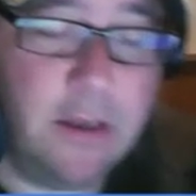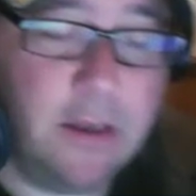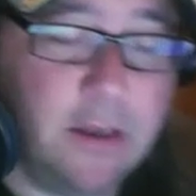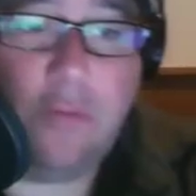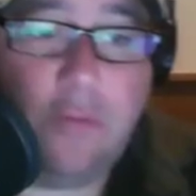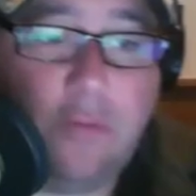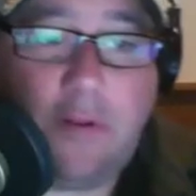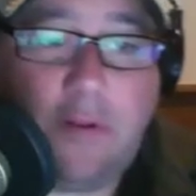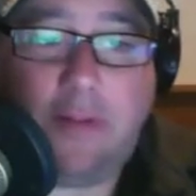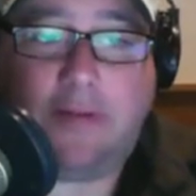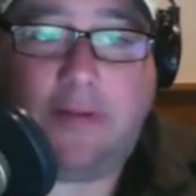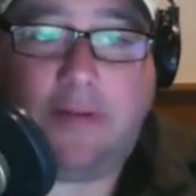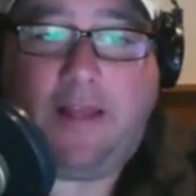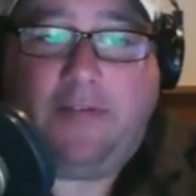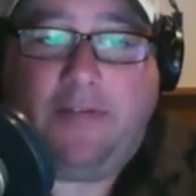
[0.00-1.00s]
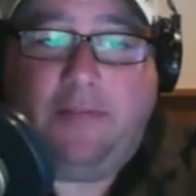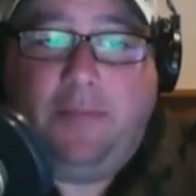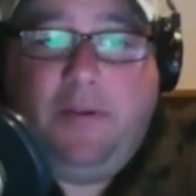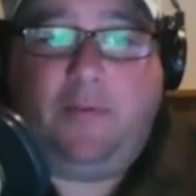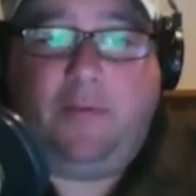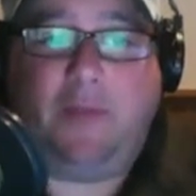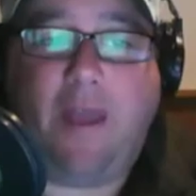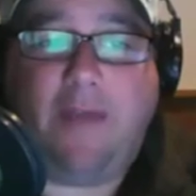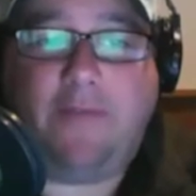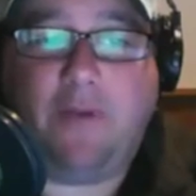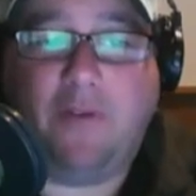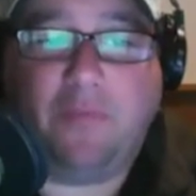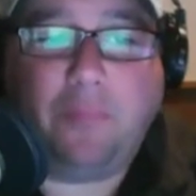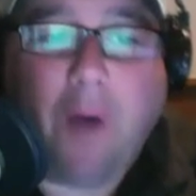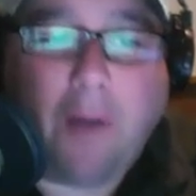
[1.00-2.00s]
the last piece we have here is
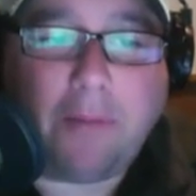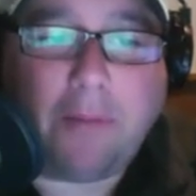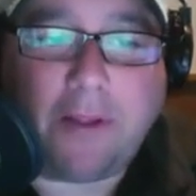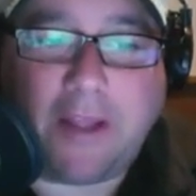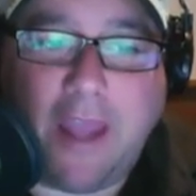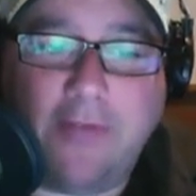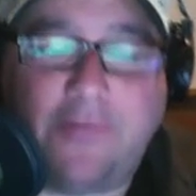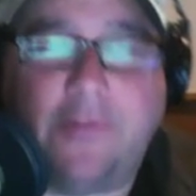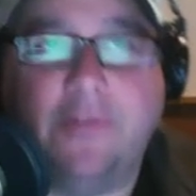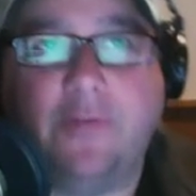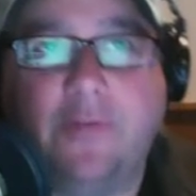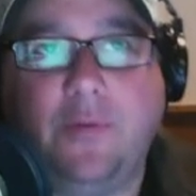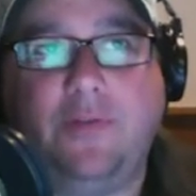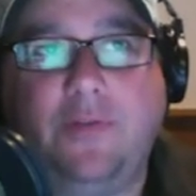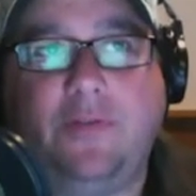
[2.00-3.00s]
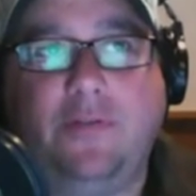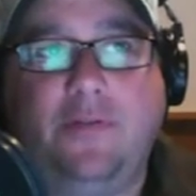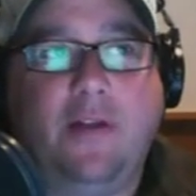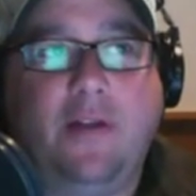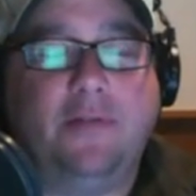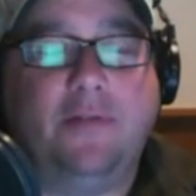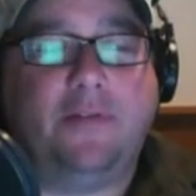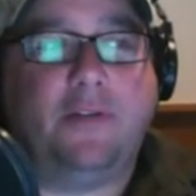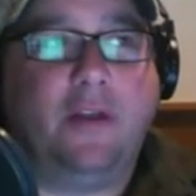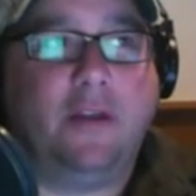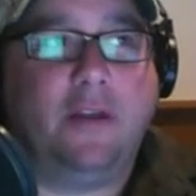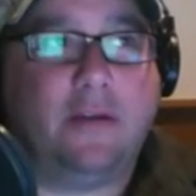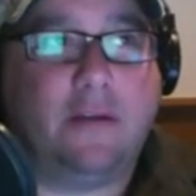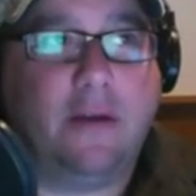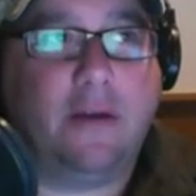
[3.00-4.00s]
publications, which sounds
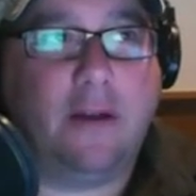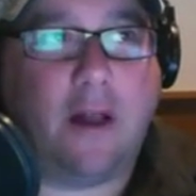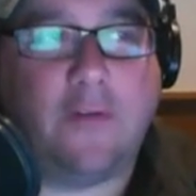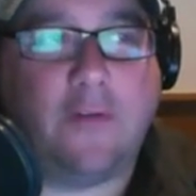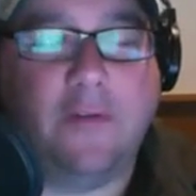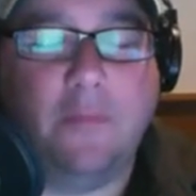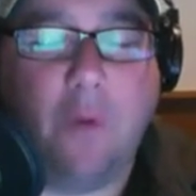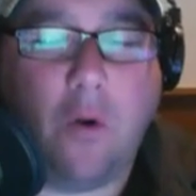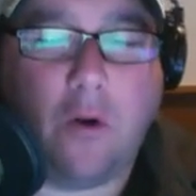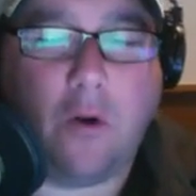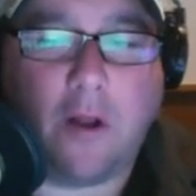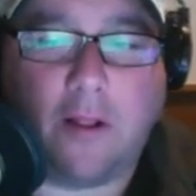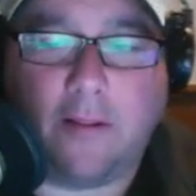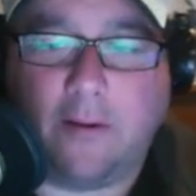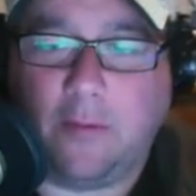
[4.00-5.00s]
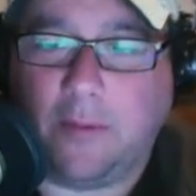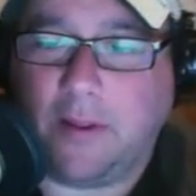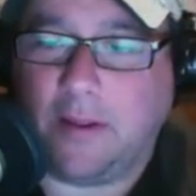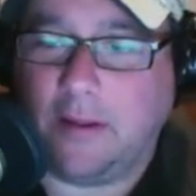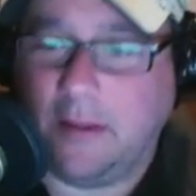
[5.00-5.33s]
like an oxymoron a little bit